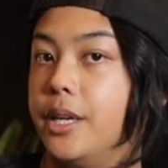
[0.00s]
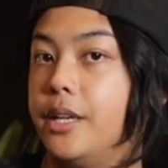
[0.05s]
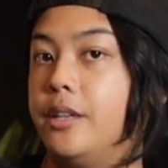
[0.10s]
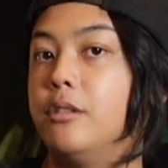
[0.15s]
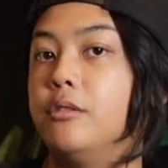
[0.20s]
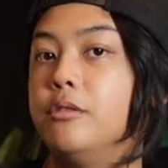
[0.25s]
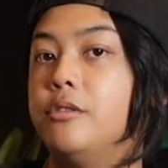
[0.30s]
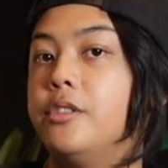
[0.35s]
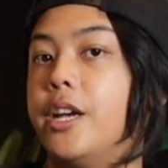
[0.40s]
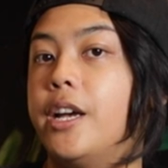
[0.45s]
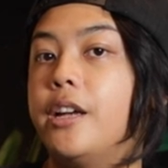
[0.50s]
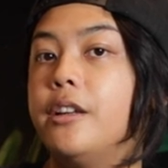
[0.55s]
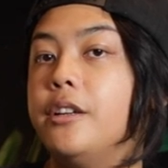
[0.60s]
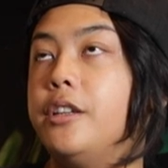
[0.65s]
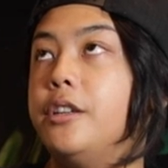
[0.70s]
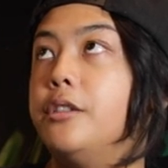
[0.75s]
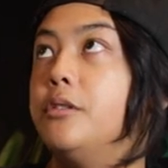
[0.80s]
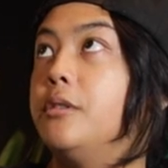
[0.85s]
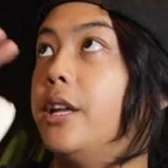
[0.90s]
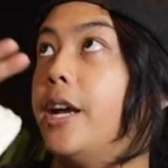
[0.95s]
They don't tell
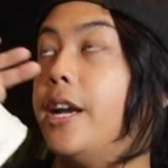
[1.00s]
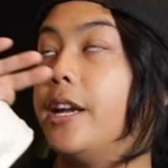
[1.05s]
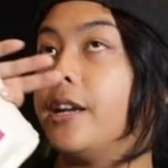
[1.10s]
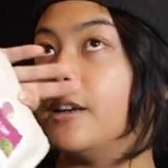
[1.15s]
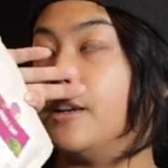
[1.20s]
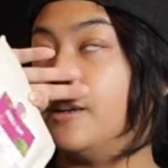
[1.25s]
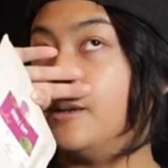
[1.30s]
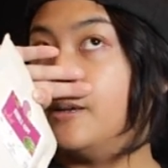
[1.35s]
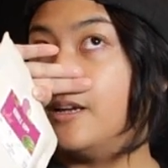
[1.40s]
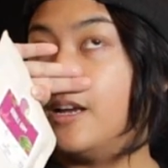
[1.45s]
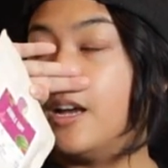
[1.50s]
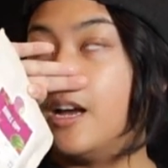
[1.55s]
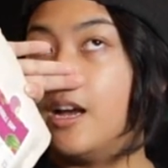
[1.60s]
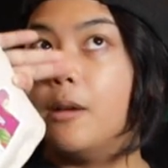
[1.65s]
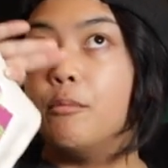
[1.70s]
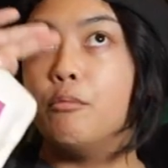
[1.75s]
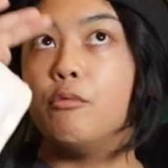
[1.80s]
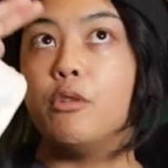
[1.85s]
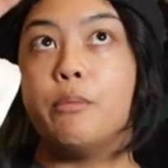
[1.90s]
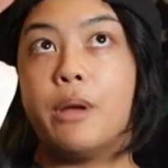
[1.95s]
you, like,
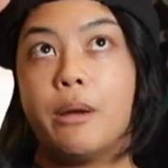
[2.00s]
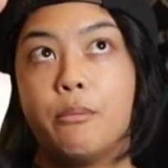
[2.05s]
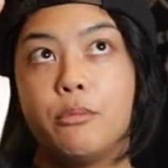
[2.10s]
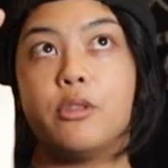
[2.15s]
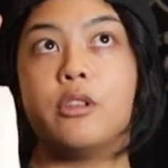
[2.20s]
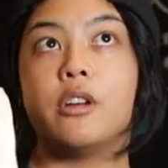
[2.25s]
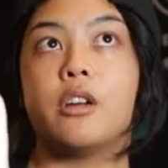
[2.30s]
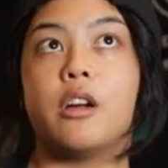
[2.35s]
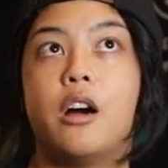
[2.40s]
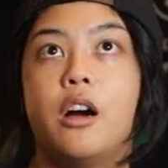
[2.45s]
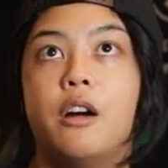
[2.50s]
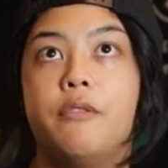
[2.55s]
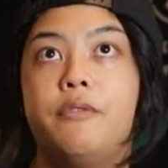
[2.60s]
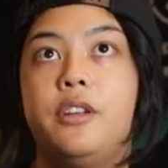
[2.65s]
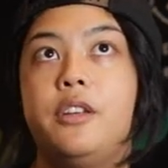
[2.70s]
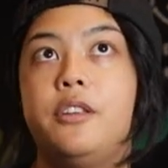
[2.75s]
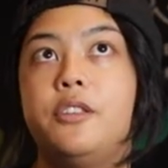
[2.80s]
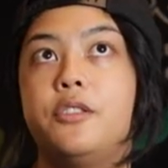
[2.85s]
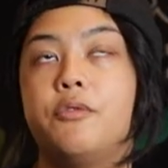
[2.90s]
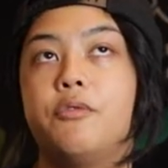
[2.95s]
remember the
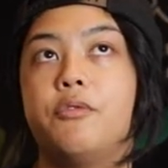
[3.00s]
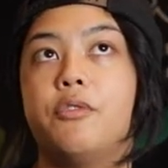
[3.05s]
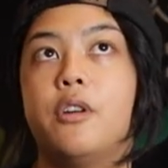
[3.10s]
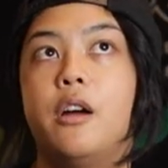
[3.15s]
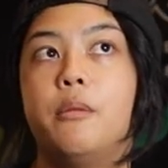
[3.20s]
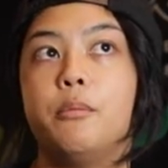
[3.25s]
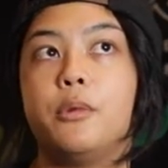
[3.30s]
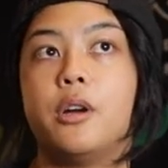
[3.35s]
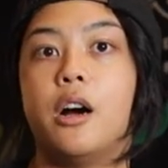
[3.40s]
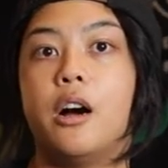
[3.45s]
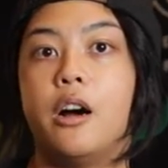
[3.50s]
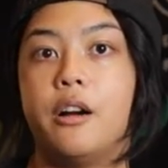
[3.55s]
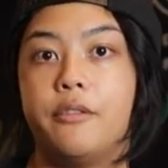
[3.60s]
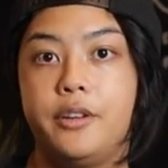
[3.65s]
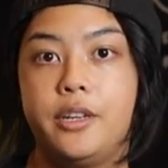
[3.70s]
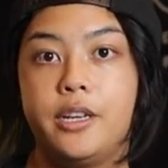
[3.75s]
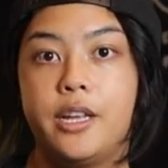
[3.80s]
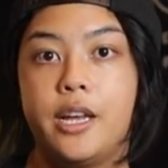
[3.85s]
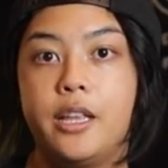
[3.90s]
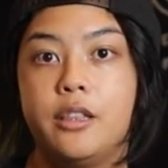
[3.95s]
coffees from
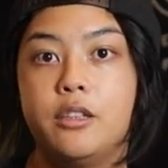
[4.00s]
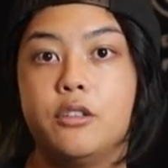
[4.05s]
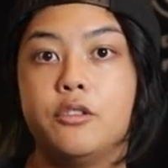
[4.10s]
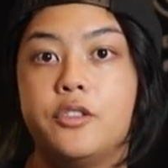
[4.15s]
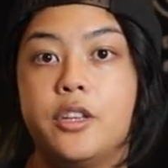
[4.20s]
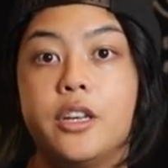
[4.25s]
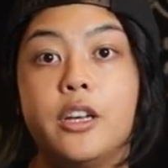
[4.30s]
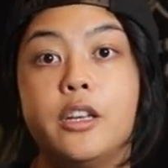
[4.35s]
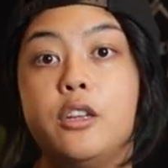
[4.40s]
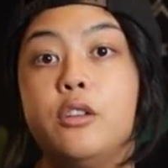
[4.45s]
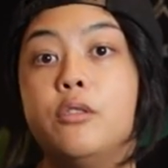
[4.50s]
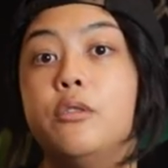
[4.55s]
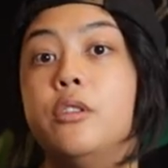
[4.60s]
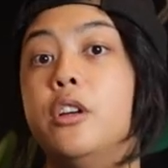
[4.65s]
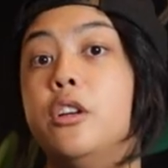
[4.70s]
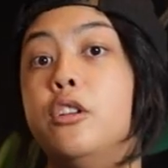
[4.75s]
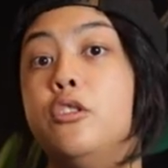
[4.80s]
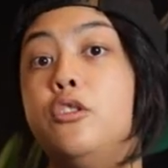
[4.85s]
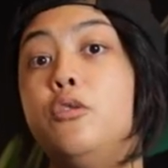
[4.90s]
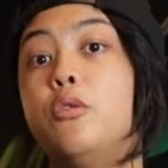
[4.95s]
CoffeeNet? They'll tell you
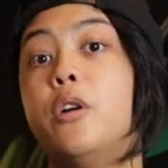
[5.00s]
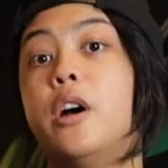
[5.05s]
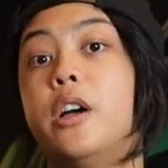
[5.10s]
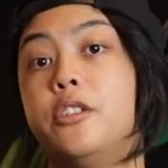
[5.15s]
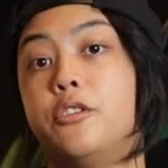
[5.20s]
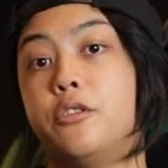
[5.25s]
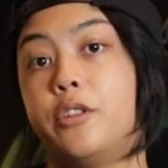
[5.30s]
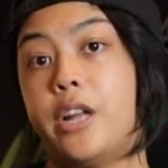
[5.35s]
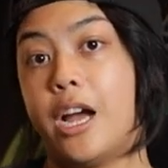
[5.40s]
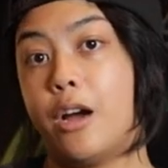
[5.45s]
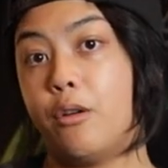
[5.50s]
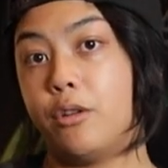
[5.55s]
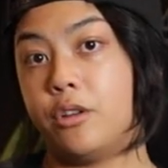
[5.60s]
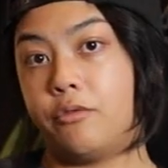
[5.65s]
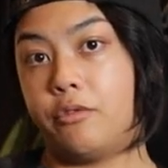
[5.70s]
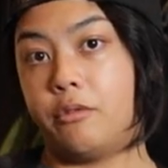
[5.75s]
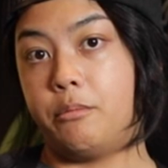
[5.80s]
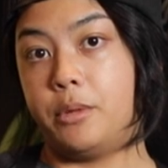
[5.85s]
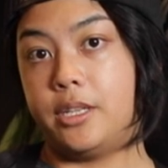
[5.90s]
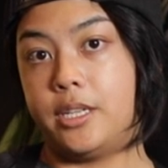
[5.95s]
two hundred
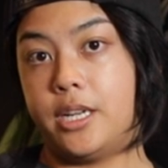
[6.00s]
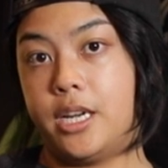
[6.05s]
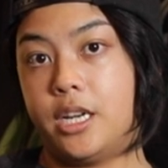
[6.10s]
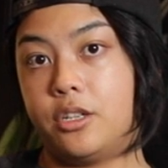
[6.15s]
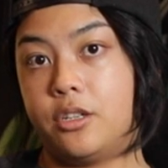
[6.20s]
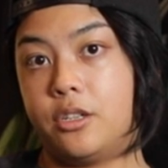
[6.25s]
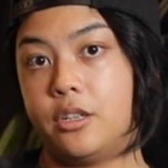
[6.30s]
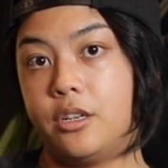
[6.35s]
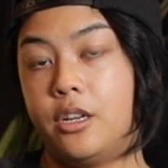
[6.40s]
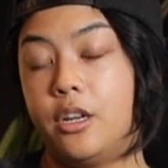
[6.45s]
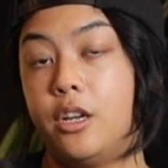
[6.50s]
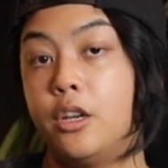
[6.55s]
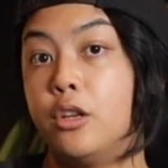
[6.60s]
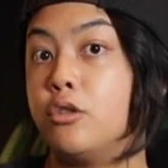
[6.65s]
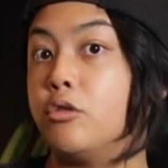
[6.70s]
hours fermentation.